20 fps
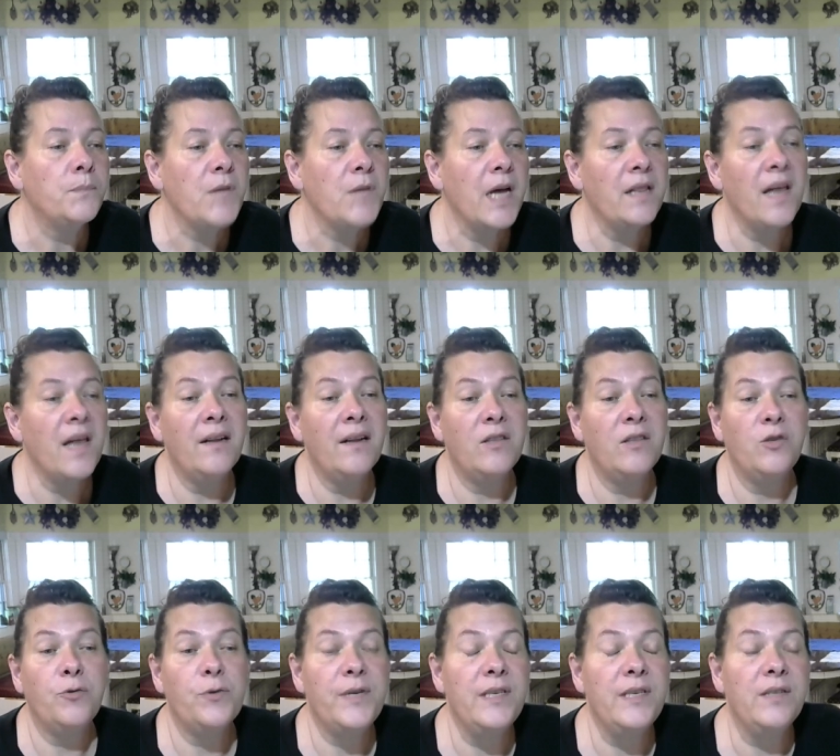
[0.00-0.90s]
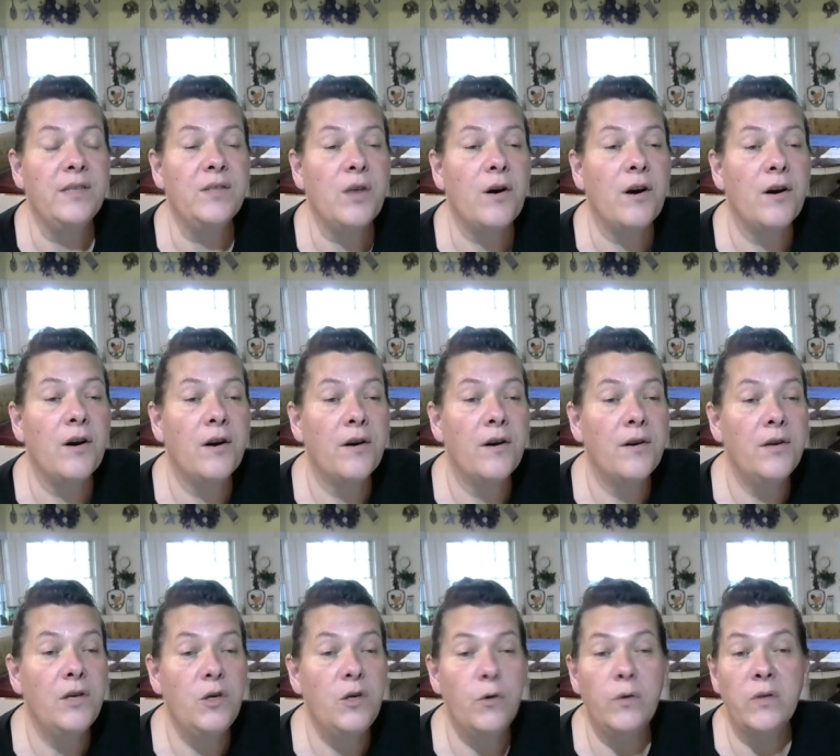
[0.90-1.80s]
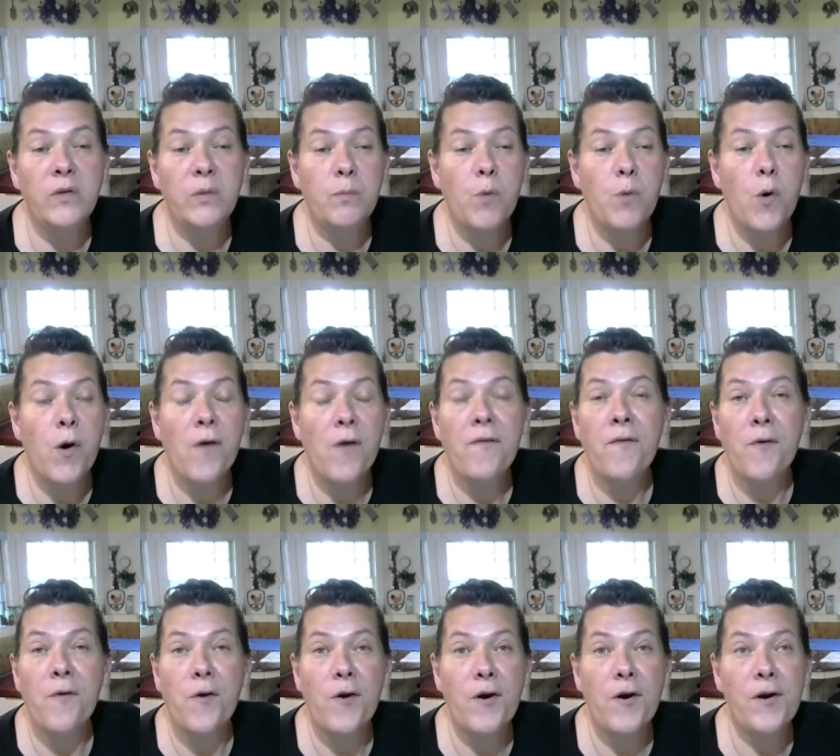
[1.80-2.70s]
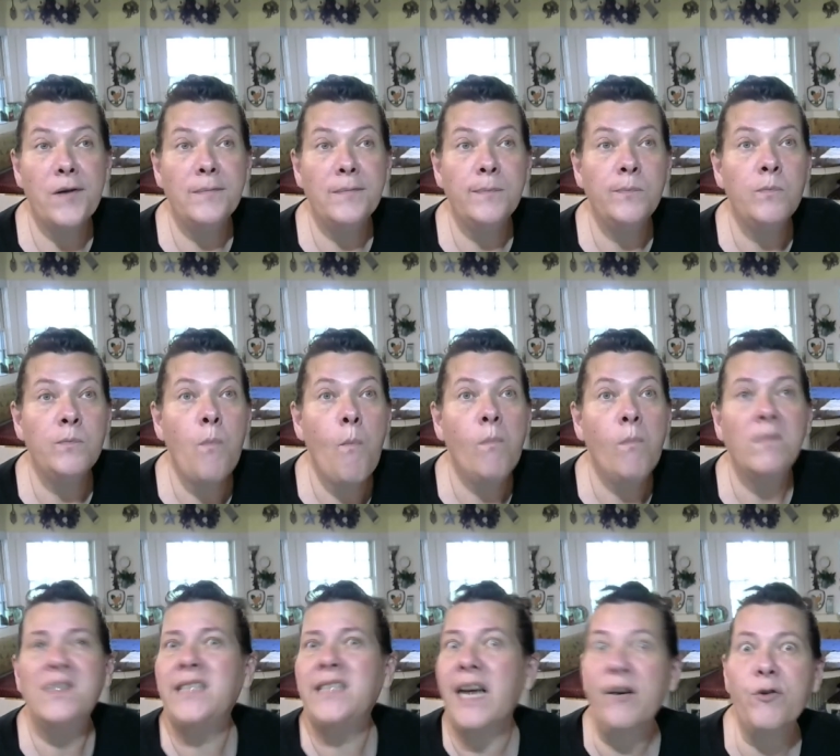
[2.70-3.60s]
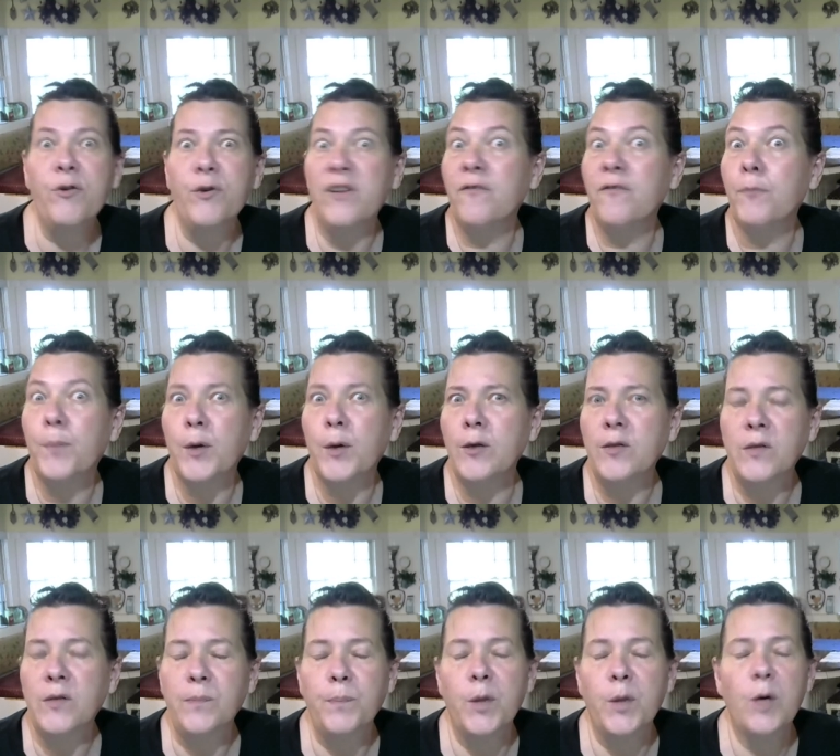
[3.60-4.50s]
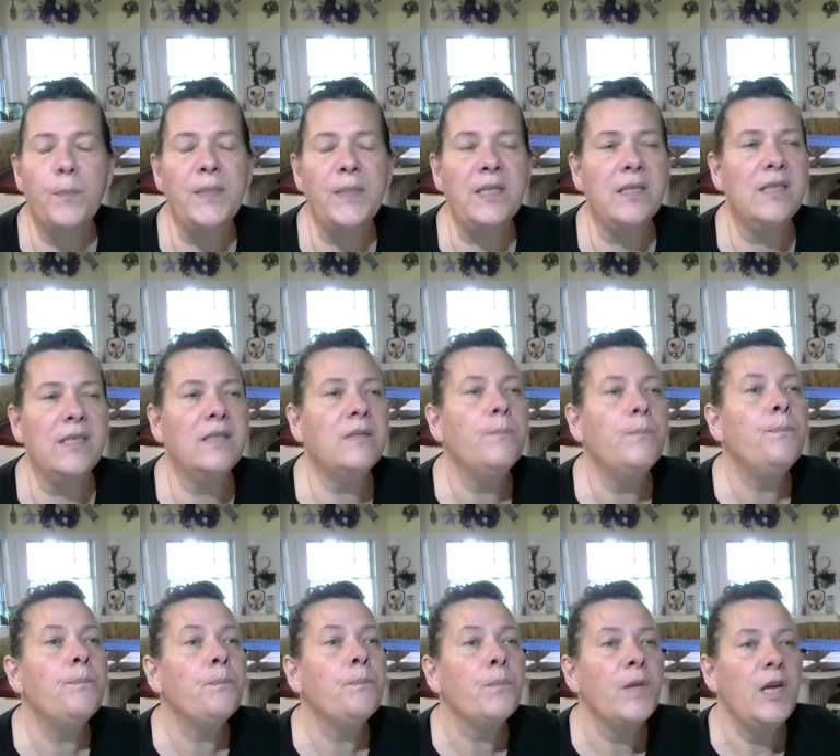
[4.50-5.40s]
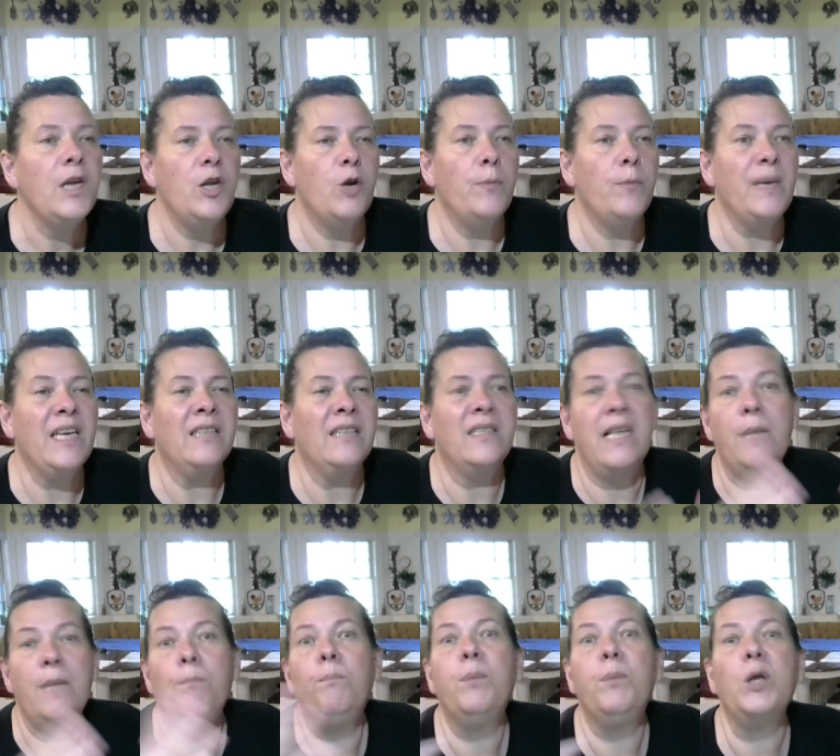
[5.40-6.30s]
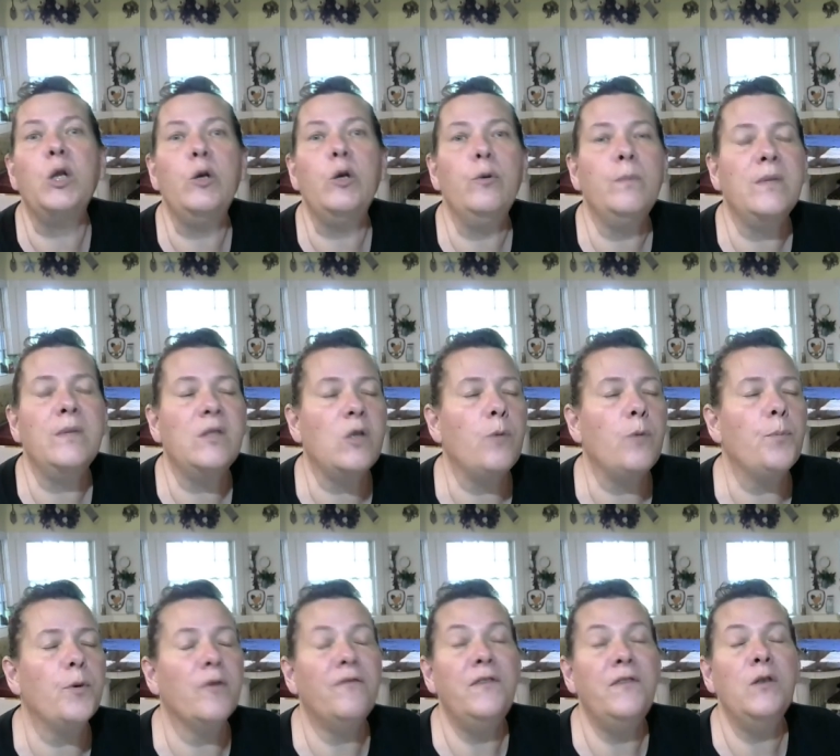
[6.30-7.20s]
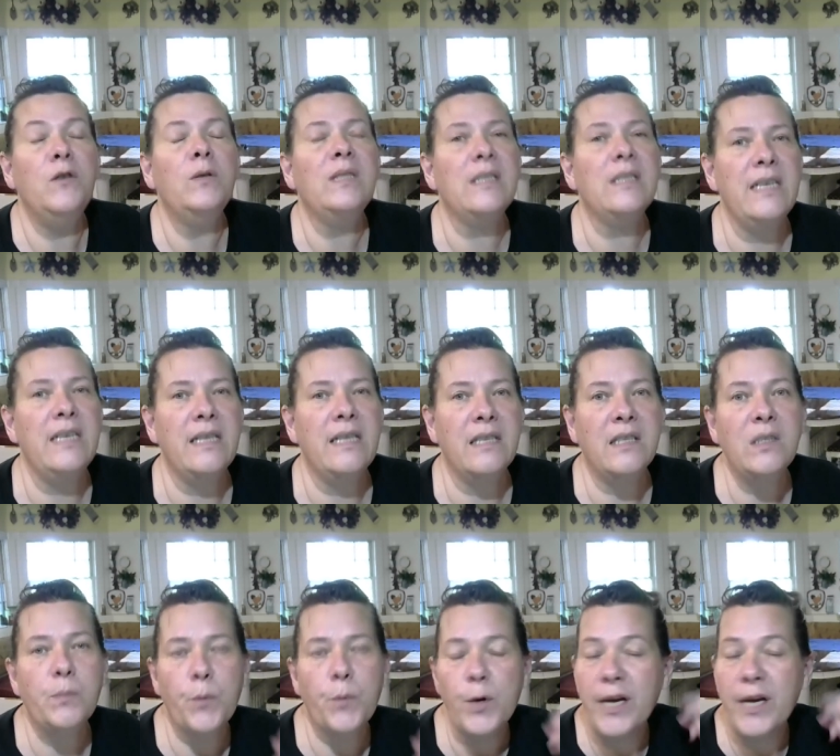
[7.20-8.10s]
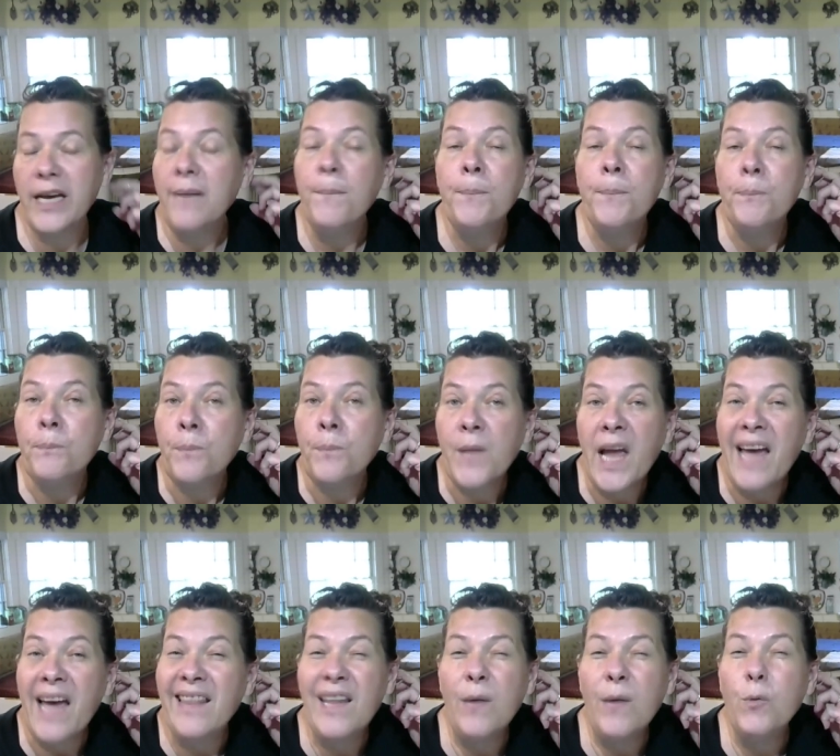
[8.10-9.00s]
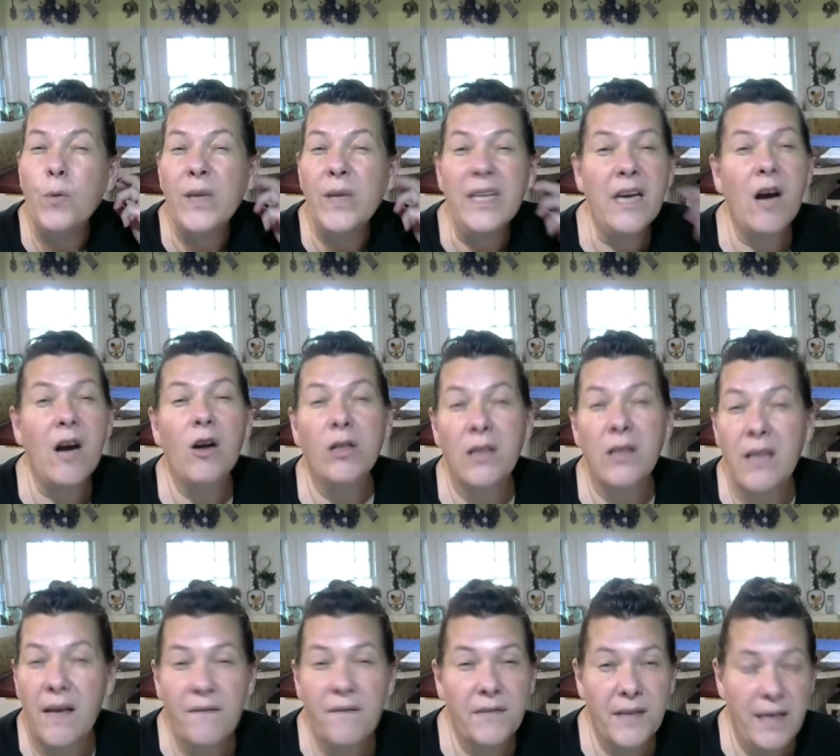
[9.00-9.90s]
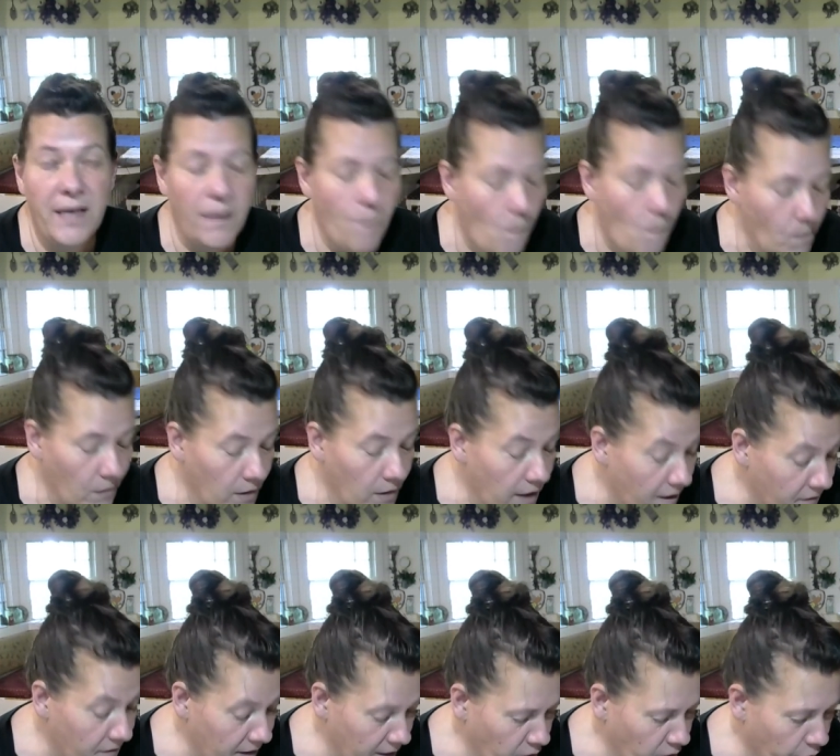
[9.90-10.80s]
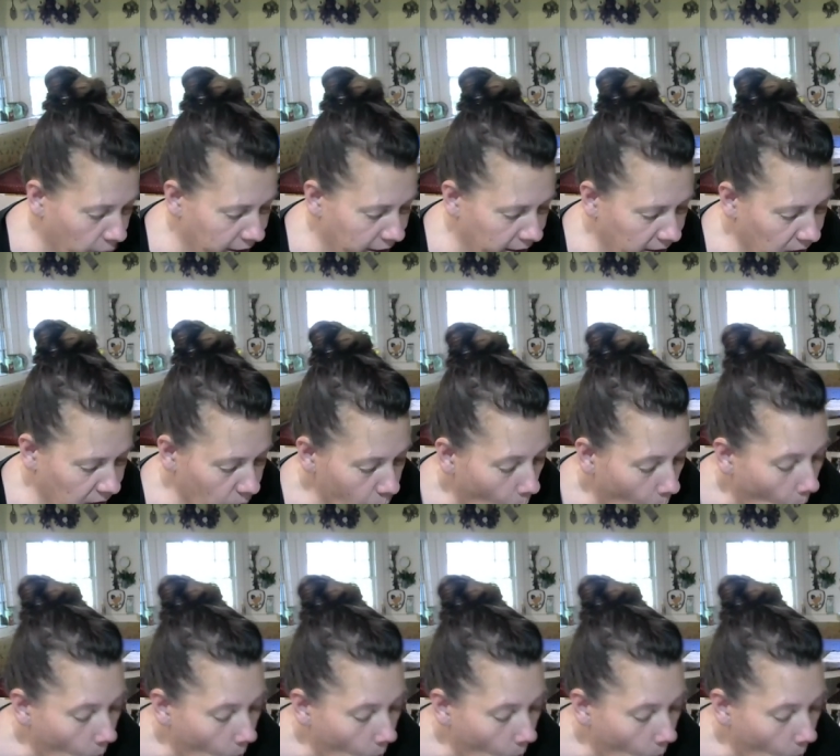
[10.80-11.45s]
a lot of the trees are used more for decorative purposes, you know, because they bloom so profusely in the spring and they really are lovely, lovely trees.